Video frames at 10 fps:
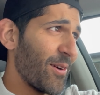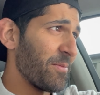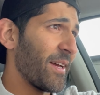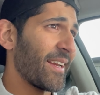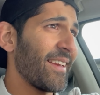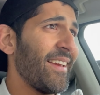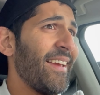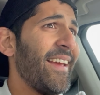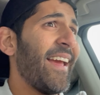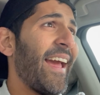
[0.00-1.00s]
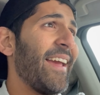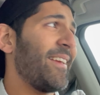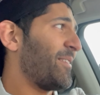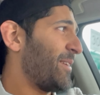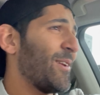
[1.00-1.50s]
I'm like,
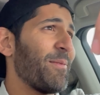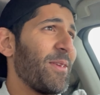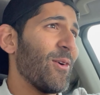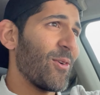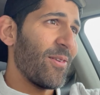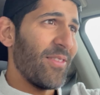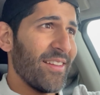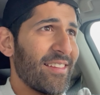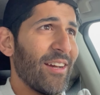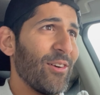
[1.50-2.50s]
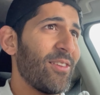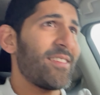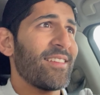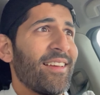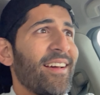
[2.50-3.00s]
hey, I'm the owner of this house.